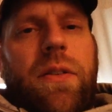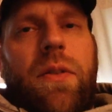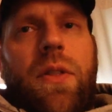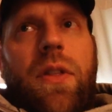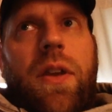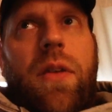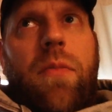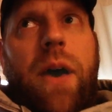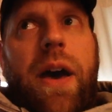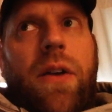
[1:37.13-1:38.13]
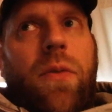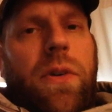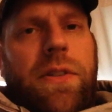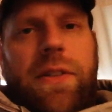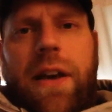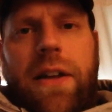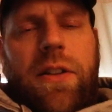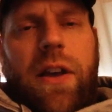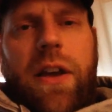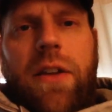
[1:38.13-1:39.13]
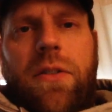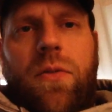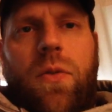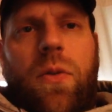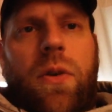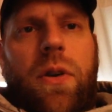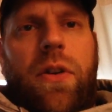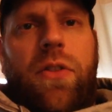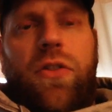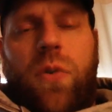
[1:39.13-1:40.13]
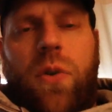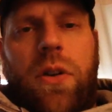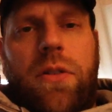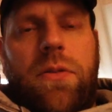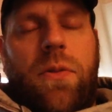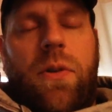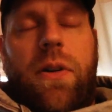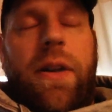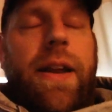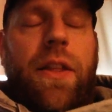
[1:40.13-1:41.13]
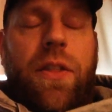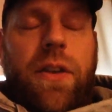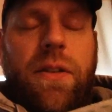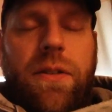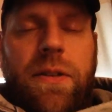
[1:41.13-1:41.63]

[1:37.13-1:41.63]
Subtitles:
The back was not tight or sore or anything.